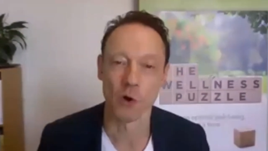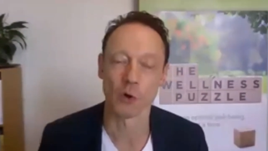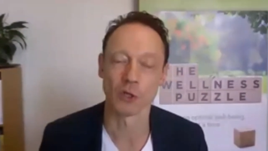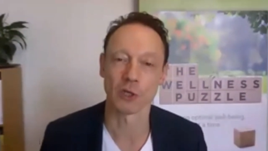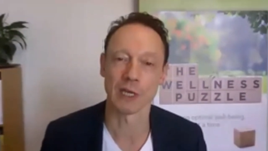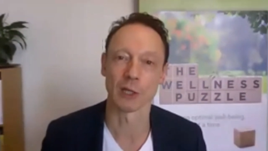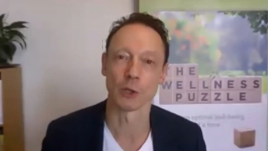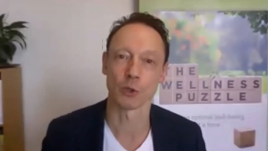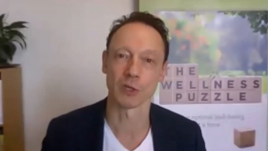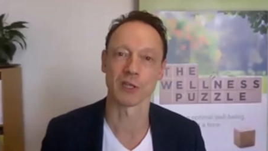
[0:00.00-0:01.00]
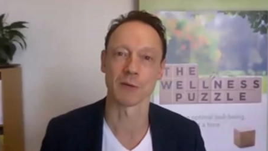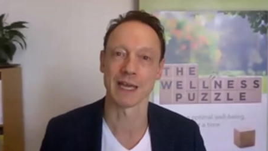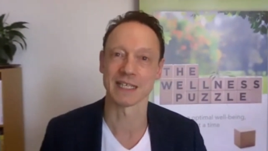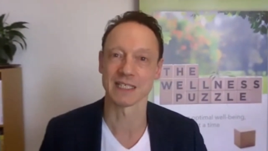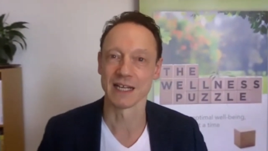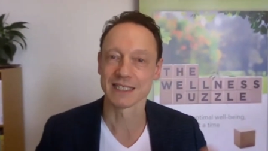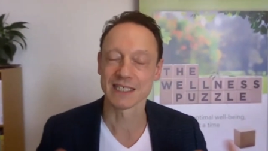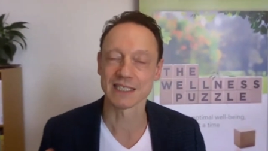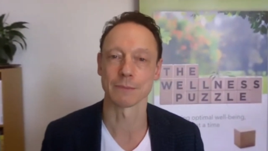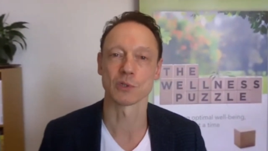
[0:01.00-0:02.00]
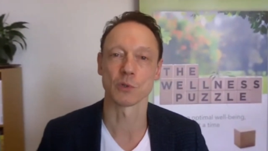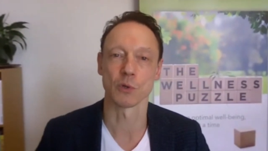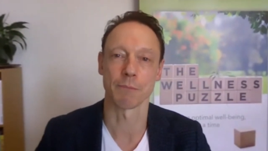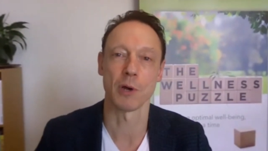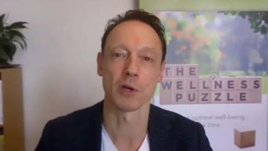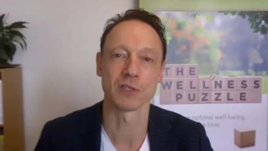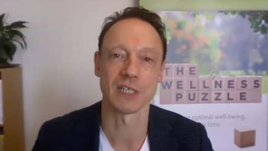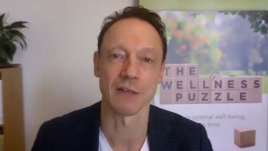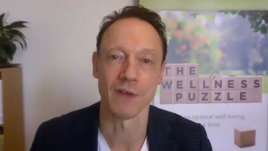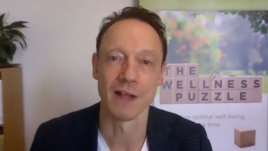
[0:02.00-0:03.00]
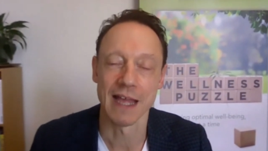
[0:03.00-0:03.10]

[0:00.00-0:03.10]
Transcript: or you can look at them as some sort of positive.